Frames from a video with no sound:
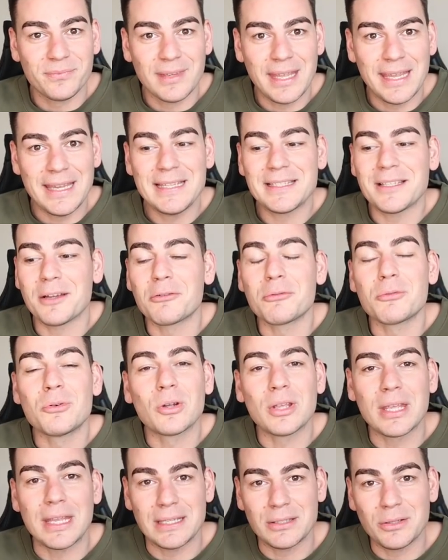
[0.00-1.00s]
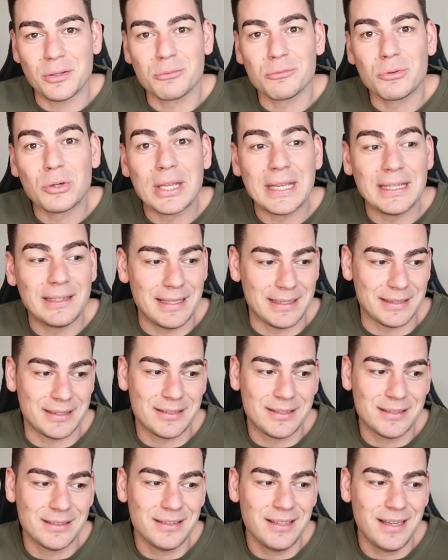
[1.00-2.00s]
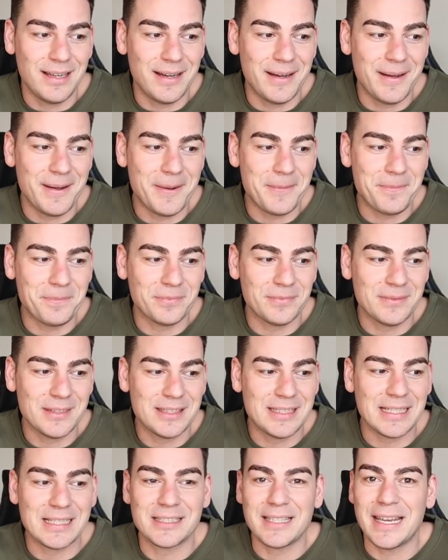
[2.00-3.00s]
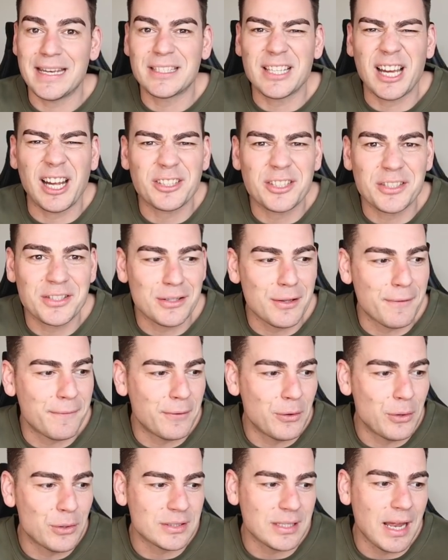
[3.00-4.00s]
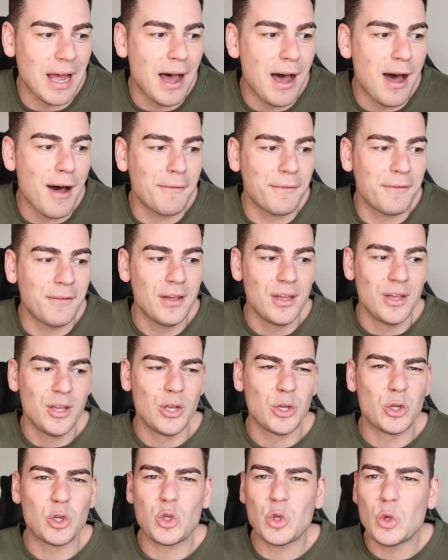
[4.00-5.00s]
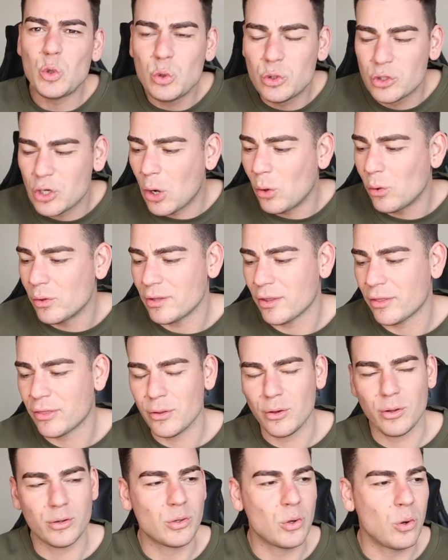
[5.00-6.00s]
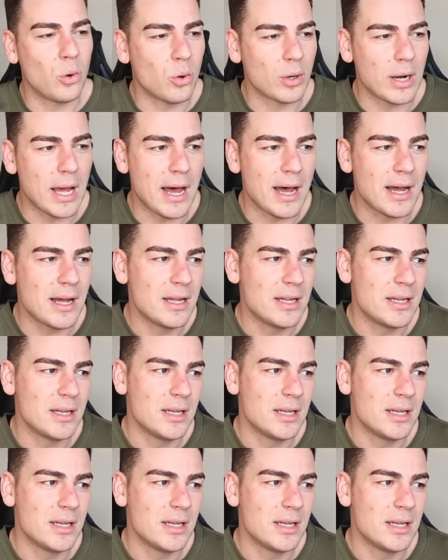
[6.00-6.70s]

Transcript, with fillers: He's a rookie. He's on the rookie list. Um, sixteen touches in the first half. Huge goal in the third quarter.